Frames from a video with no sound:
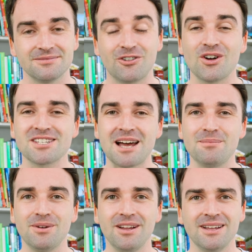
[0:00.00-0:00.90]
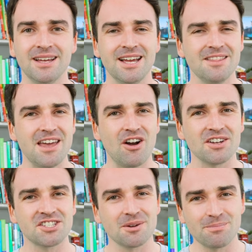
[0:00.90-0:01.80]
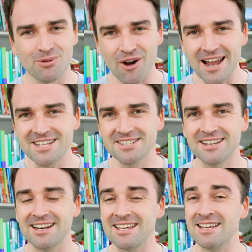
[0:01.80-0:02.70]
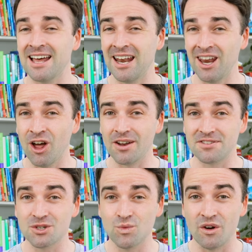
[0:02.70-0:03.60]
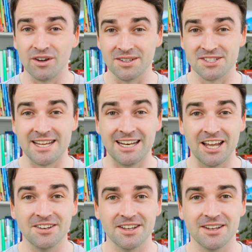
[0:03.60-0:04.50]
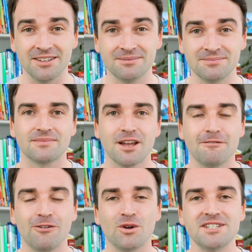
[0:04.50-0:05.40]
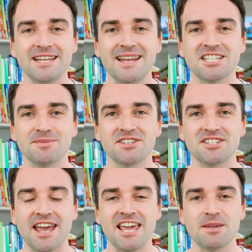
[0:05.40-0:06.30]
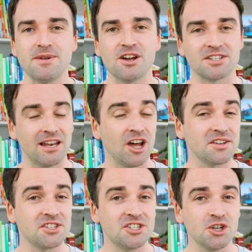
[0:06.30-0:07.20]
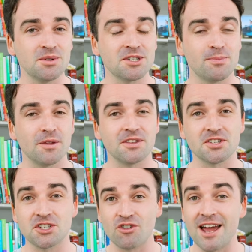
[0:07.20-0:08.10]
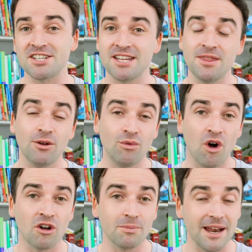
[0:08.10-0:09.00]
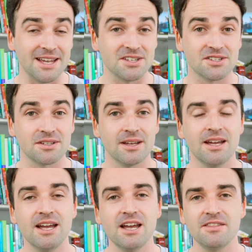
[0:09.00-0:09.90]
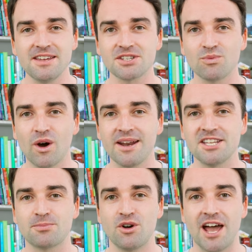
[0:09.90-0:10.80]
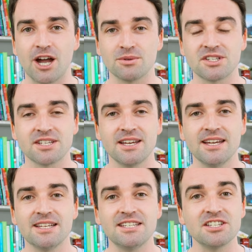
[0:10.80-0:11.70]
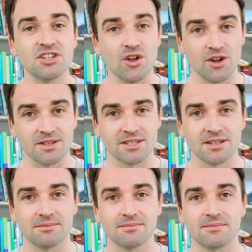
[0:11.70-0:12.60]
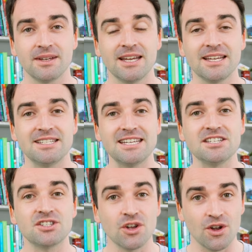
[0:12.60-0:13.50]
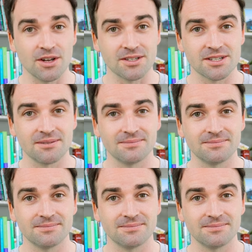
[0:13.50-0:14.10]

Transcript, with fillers: For example, there are surprisingly a lot of squirrels in London. 14 is a mistake because a lot of students put the stress in the wrong place. This one is pronounced dessert. Dessert.